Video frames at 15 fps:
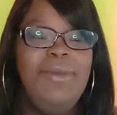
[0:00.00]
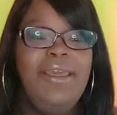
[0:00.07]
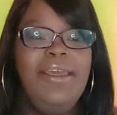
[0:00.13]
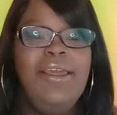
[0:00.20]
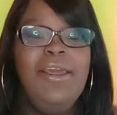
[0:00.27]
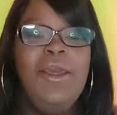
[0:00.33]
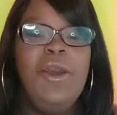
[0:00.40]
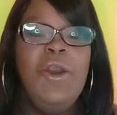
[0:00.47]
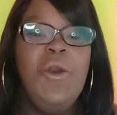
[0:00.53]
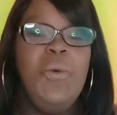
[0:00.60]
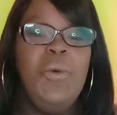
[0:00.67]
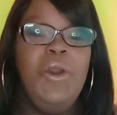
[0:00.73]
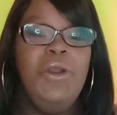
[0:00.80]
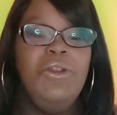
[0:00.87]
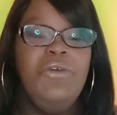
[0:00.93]
me,
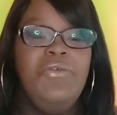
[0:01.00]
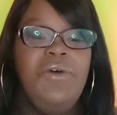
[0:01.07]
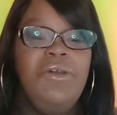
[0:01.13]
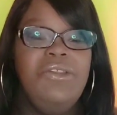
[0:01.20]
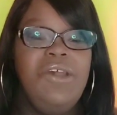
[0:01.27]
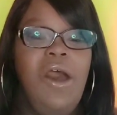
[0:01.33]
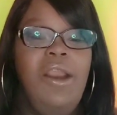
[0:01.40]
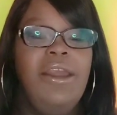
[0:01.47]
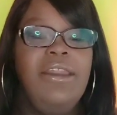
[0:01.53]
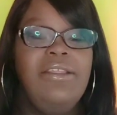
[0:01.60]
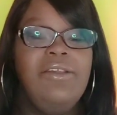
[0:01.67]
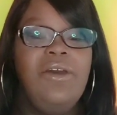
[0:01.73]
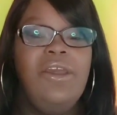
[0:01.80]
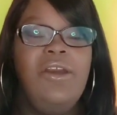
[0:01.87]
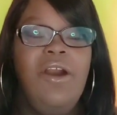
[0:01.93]
we're on the phone talking.
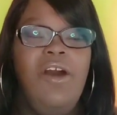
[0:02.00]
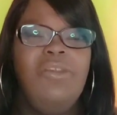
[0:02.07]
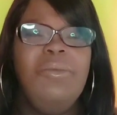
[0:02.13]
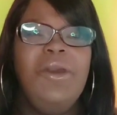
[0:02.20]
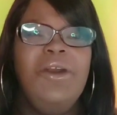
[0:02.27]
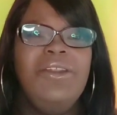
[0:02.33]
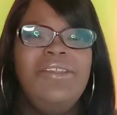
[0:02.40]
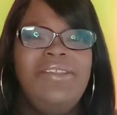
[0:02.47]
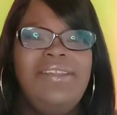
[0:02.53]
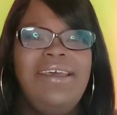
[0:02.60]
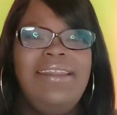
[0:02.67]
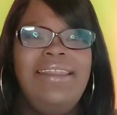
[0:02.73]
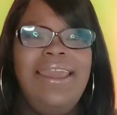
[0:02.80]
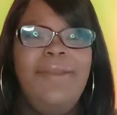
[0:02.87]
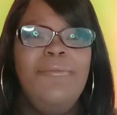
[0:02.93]
And so he calls me on the
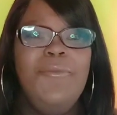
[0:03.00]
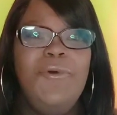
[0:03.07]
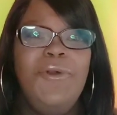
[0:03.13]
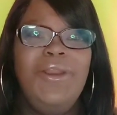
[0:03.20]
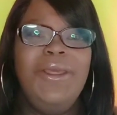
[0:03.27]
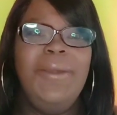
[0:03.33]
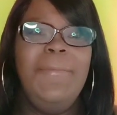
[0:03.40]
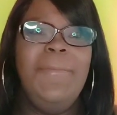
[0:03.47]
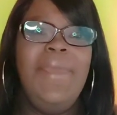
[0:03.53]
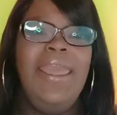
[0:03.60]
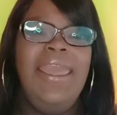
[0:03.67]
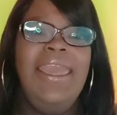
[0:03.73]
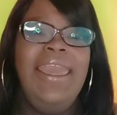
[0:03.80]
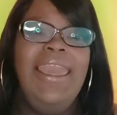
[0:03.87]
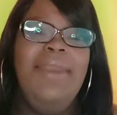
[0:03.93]
Sunday morning.
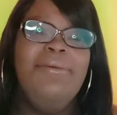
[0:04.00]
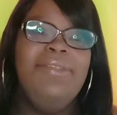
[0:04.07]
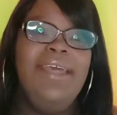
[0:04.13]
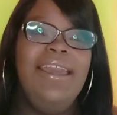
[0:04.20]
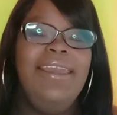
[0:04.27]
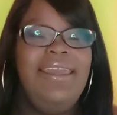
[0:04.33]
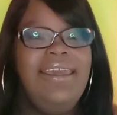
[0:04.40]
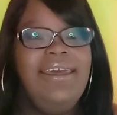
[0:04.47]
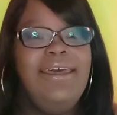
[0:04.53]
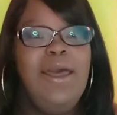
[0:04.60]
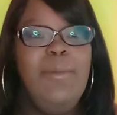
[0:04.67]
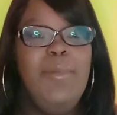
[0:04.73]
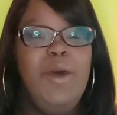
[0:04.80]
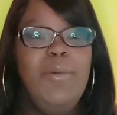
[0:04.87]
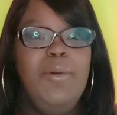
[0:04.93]
And he was like, yeah,
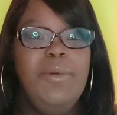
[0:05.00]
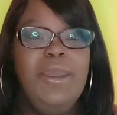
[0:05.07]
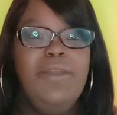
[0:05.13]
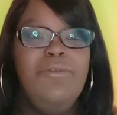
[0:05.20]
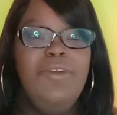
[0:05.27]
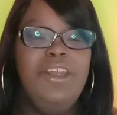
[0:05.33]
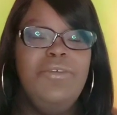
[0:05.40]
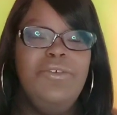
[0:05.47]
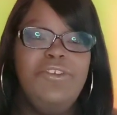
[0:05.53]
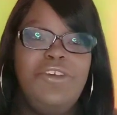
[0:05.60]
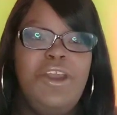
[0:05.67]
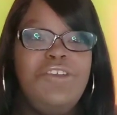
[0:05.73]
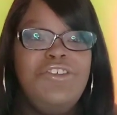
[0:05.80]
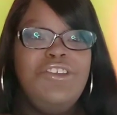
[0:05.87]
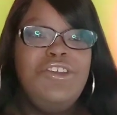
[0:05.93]
I'm up. I'm getting ready for
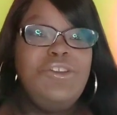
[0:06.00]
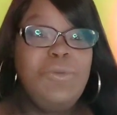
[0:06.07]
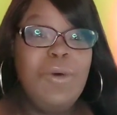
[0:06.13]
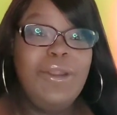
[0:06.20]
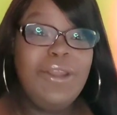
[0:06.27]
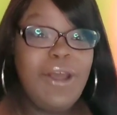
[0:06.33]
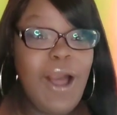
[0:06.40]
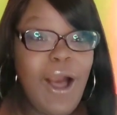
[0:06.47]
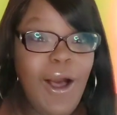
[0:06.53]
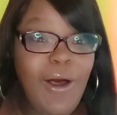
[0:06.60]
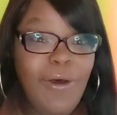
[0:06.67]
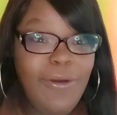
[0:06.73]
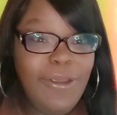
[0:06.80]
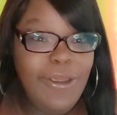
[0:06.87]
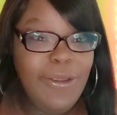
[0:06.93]
church. I just wanted to
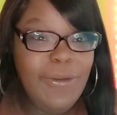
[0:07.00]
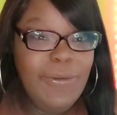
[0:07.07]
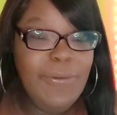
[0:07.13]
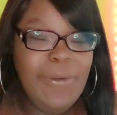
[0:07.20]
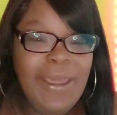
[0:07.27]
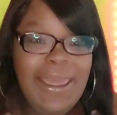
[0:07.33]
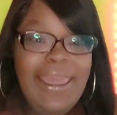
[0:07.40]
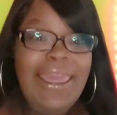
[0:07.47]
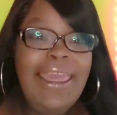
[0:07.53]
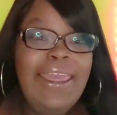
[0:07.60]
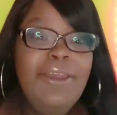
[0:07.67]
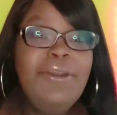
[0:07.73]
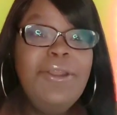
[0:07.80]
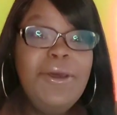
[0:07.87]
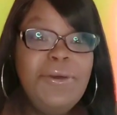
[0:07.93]
call you.
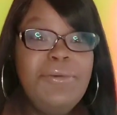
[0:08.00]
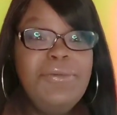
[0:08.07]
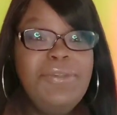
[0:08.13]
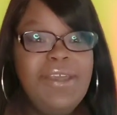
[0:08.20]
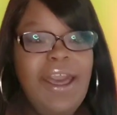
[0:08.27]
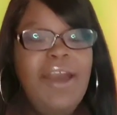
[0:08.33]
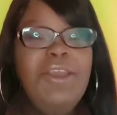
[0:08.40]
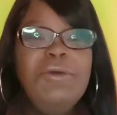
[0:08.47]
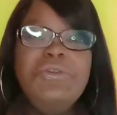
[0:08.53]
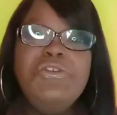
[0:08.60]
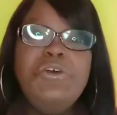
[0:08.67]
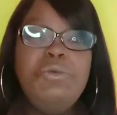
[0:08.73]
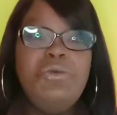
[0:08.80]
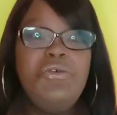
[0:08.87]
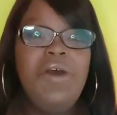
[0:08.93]
And, you know, see how you
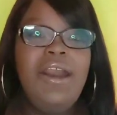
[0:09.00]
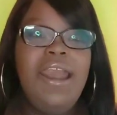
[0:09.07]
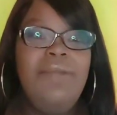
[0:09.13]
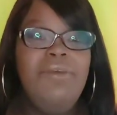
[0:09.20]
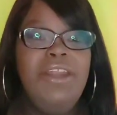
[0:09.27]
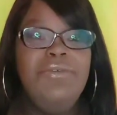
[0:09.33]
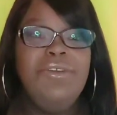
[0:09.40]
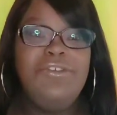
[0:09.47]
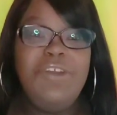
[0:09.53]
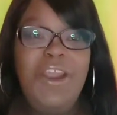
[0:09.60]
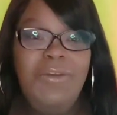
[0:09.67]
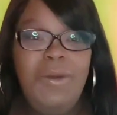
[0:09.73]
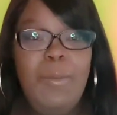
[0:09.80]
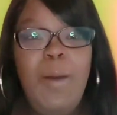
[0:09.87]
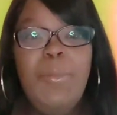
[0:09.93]
Zoom before I got ready for
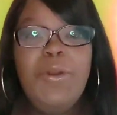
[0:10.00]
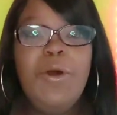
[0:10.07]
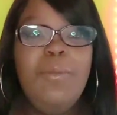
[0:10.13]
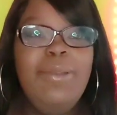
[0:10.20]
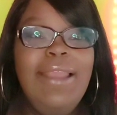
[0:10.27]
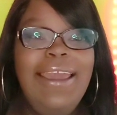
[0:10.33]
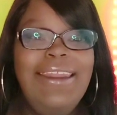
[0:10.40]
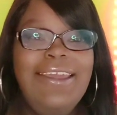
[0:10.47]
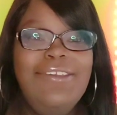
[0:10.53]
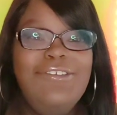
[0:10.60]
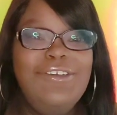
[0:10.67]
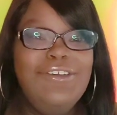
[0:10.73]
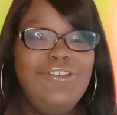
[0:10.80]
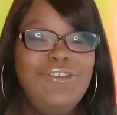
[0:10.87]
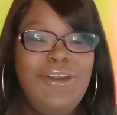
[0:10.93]
church. My mama don't play
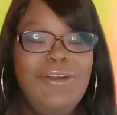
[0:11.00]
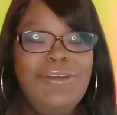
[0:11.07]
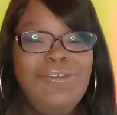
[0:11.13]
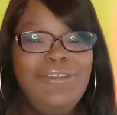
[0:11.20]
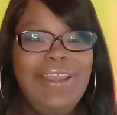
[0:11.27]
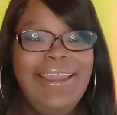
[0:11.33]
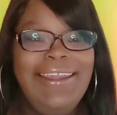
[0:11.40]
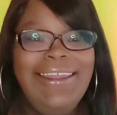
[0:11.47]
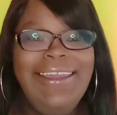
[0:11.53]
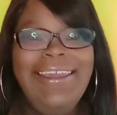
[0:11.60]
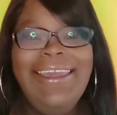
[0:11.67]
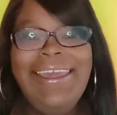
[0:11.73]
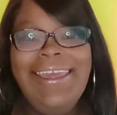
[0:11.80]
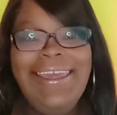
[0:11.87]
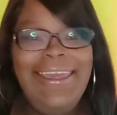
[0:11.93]
that. She a church
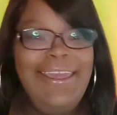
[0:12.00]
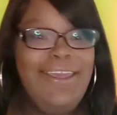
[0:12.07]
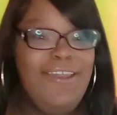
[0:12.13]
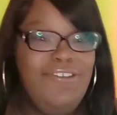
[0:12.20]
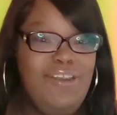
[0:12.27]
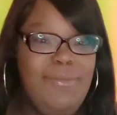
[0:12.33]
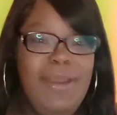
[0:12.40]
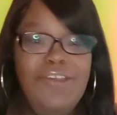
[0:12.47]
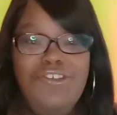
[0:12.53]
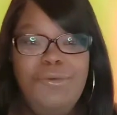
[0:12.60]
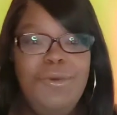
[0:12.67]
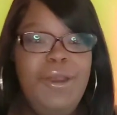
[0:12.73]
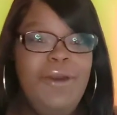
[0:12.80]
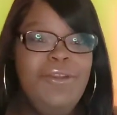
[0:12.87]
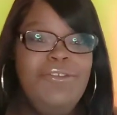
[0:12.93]
lady. And she makes
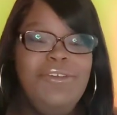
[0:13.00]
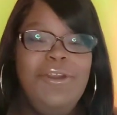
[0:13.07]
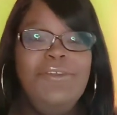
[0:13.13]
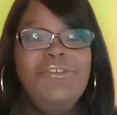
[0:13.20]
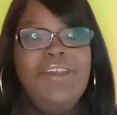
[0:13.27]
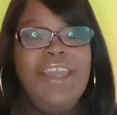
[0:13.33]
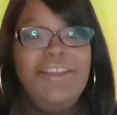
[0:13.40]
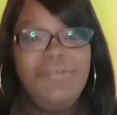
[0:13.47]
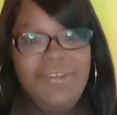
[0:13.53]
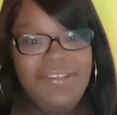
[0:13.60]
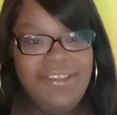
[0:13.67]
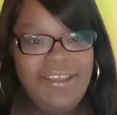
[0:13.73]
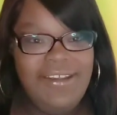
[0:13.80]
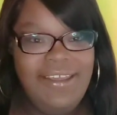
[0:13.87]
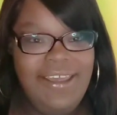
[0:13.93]
sure we go to church
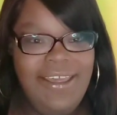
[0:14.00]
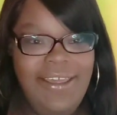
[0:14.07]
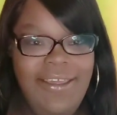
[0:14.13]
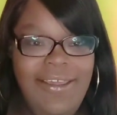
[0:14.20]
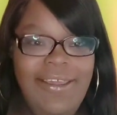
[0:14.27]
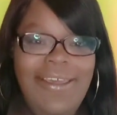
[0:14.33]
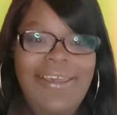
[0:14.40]
every Sunday.